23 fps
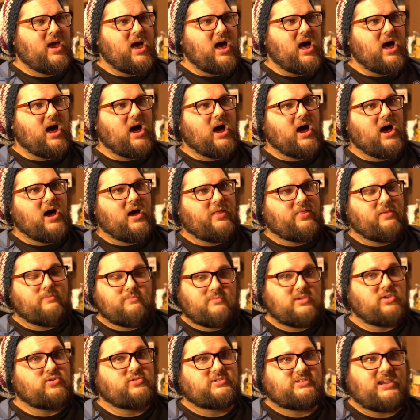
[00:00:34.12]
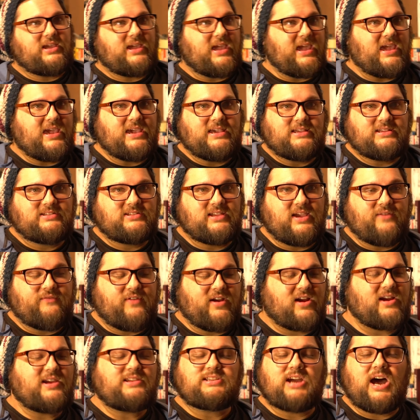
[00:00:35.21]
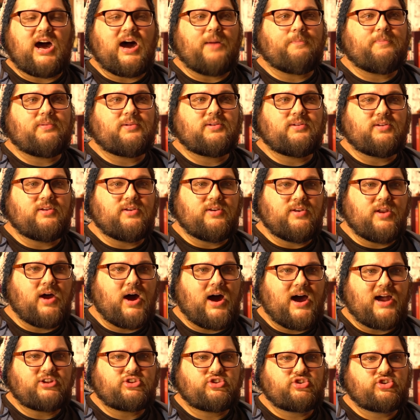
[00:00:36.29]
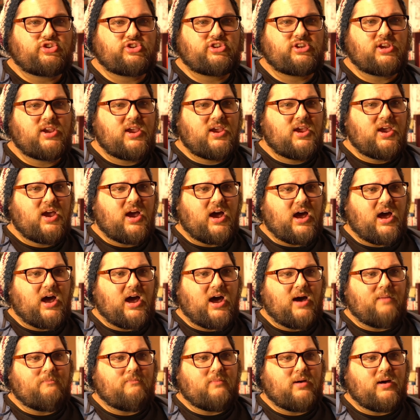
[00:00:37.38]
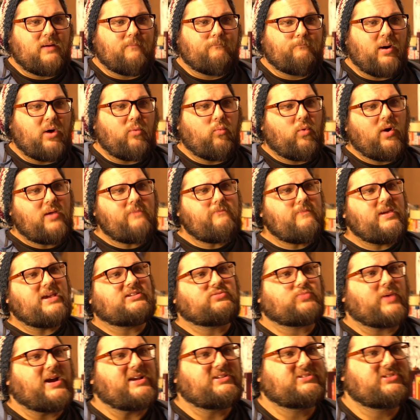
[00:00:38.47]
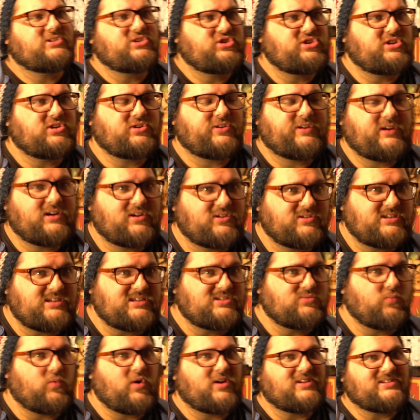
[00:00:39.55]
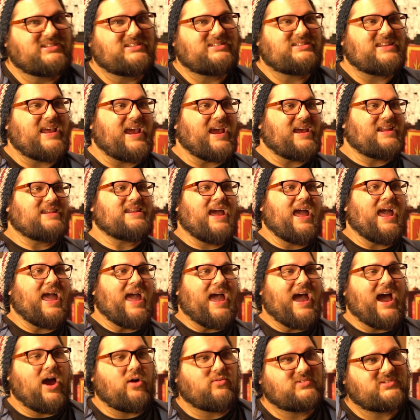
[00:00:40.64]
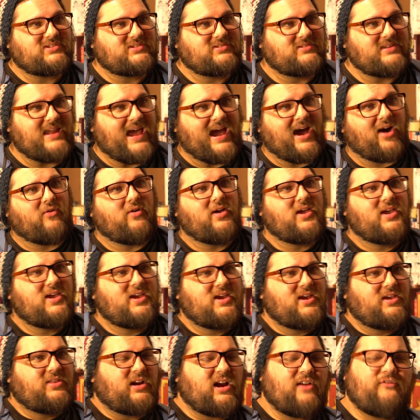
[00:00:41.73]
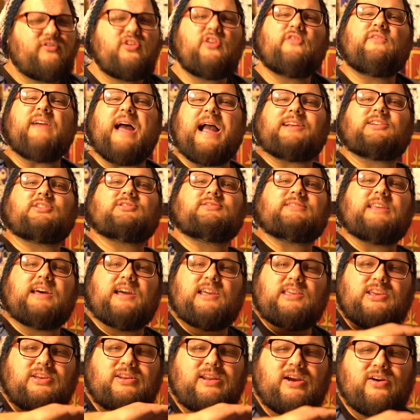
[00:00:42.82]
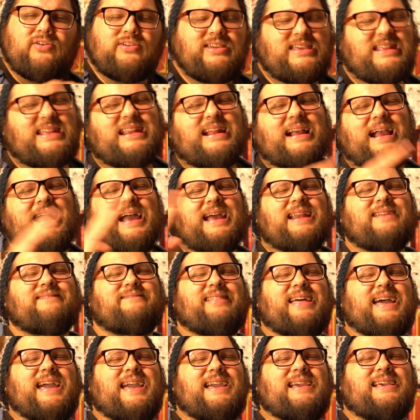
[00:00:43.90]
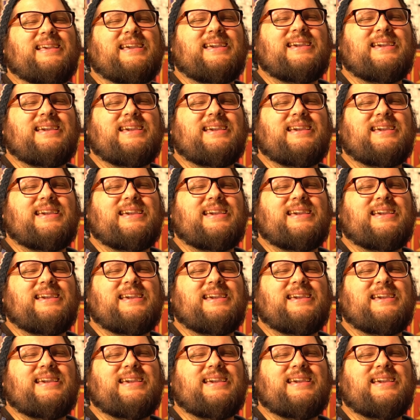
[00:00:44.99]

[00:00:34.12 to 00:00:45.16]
The music is very top-notch. But what makes Rising of the Shield Hero Season 1 stand out? Now, there are a few factors that, you need to kind of,